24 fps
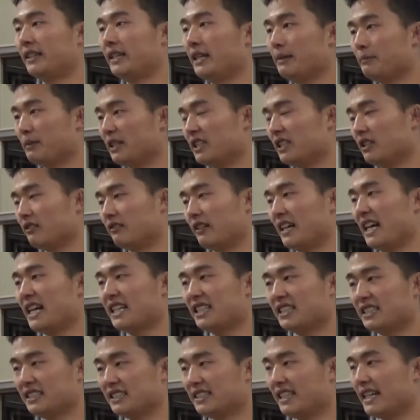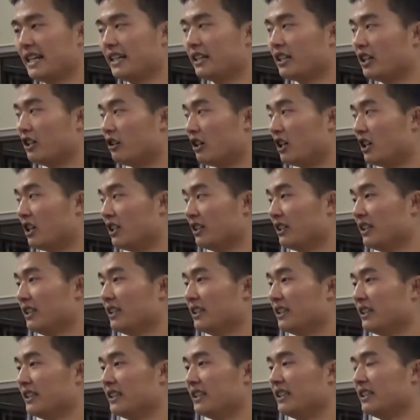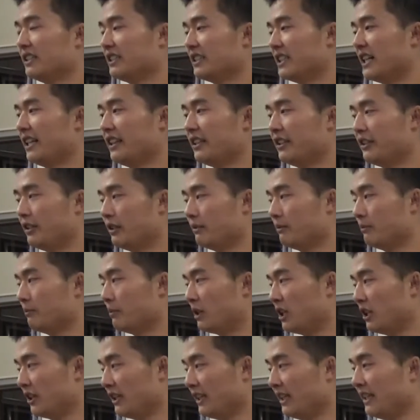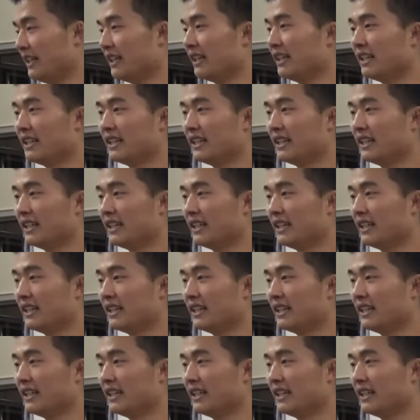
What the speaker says: chemical reactions that go on inside the human body.